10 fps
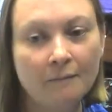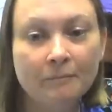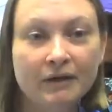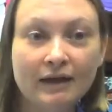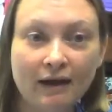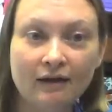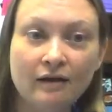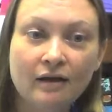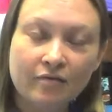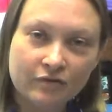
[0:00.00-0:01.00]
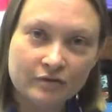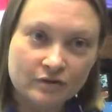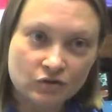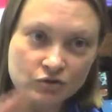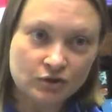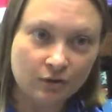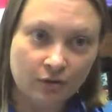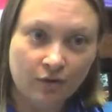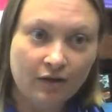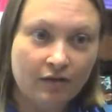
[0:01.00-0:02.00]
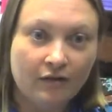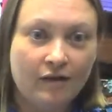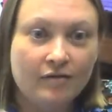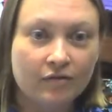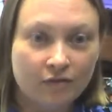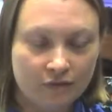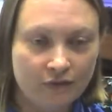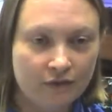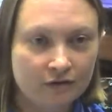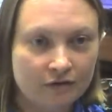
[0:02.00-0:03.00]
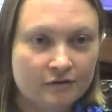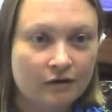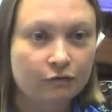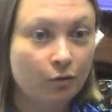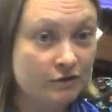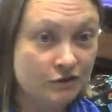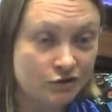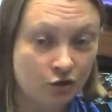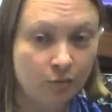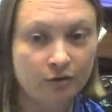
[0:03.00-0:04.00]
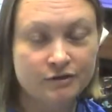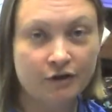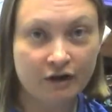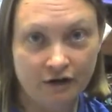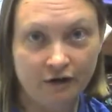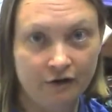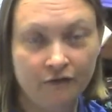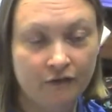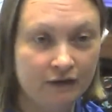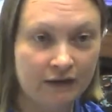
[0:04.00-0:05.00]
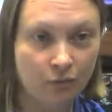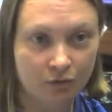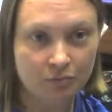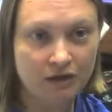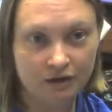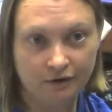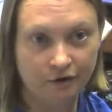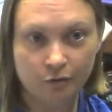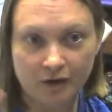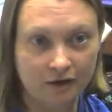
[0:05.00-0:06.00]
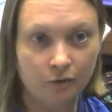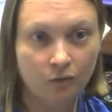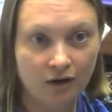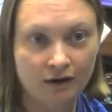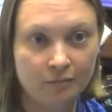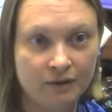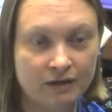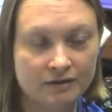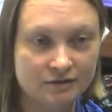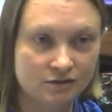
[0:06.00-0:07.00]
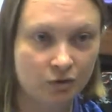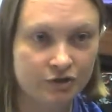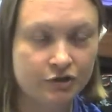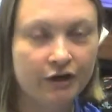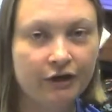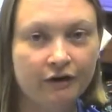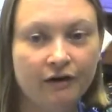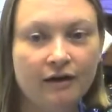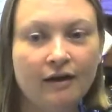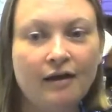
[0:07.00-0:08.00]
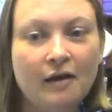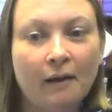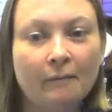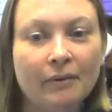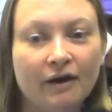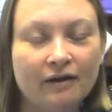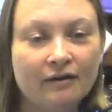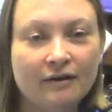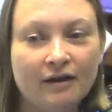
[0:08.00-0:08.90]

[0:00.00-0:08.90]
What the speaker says: But yeah, so of course the snowbirds are here and they would be here no matter what because it's winter here. But